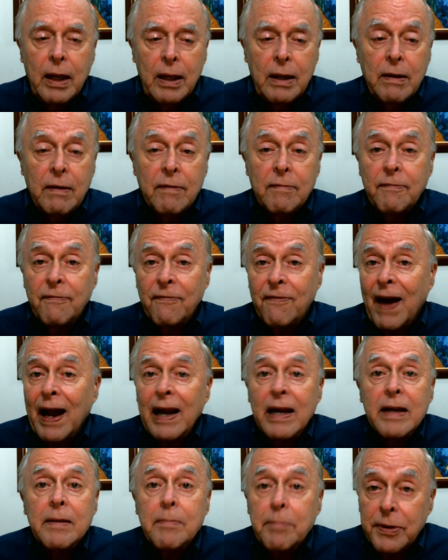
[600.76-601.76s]

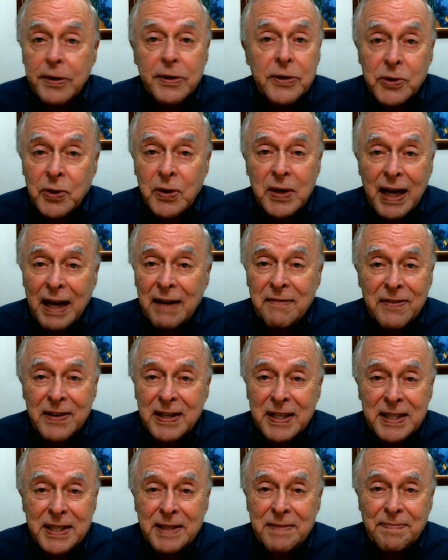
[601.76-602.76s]
violent political
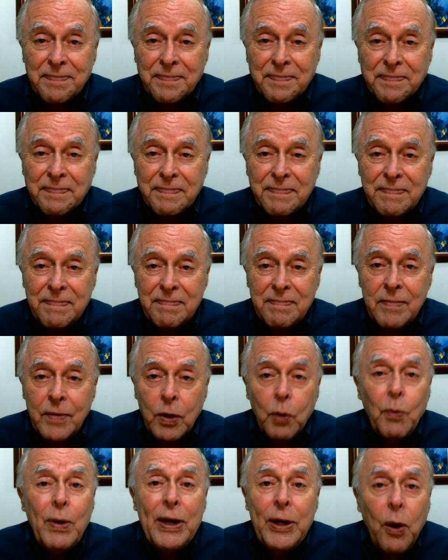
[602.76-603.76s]
conflict.
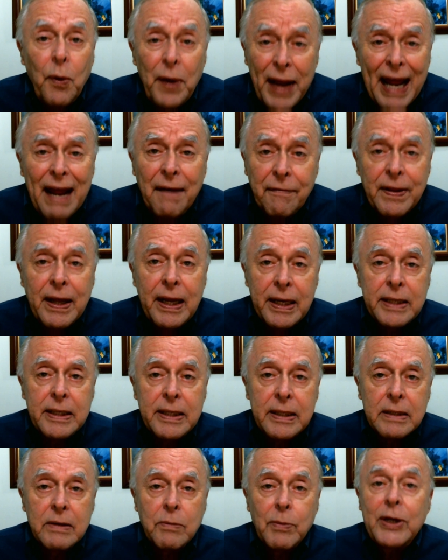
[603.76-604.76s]
We don't have that
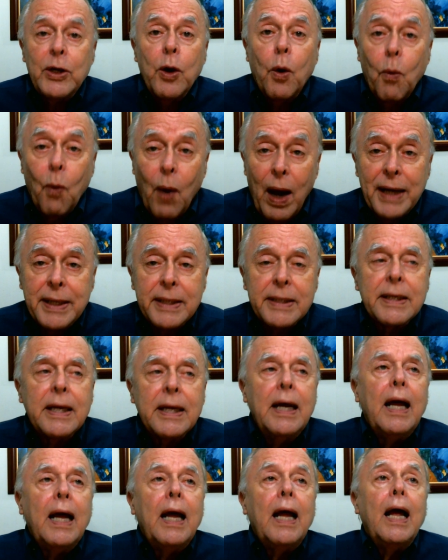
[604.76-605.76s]
here. We don't want it.
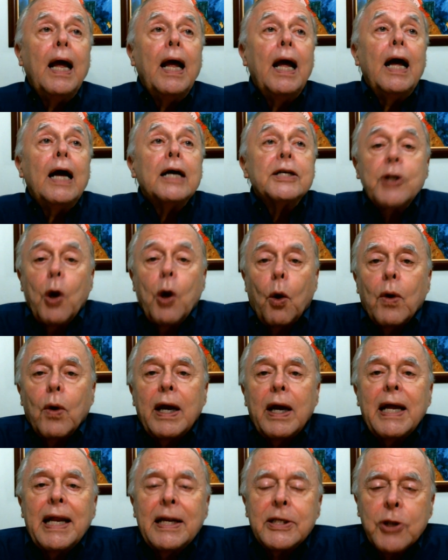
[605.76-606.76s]

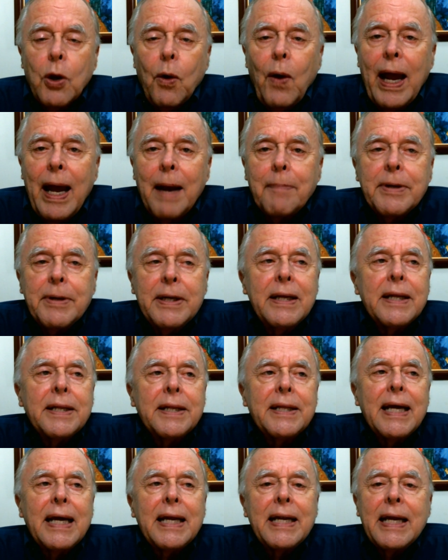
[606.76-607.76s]
So it so happened
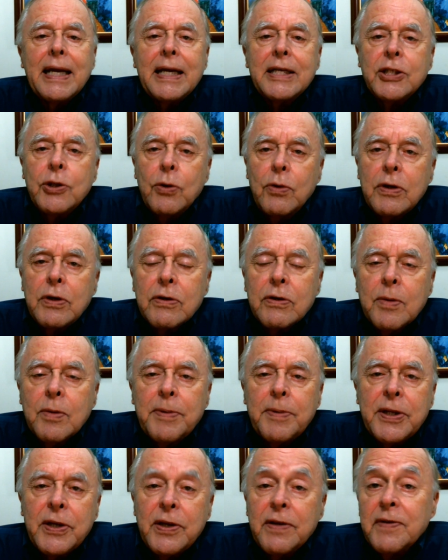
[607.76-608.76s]
that a student
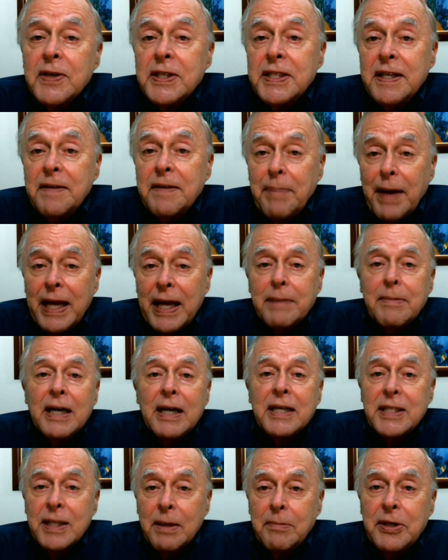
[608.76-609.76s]
group at the University of
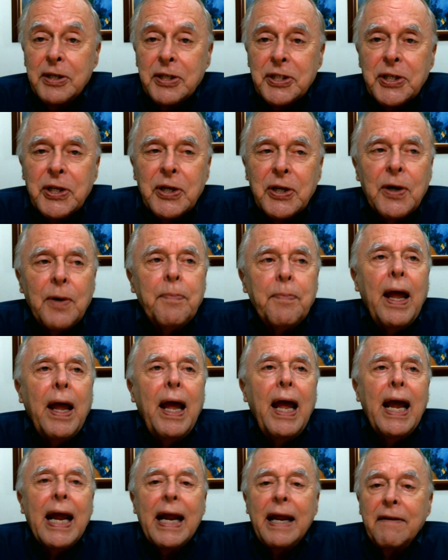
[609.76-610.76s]
Panama some years ago
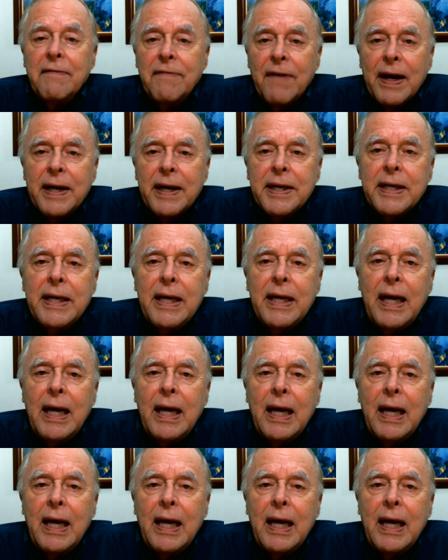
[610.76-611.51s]
invited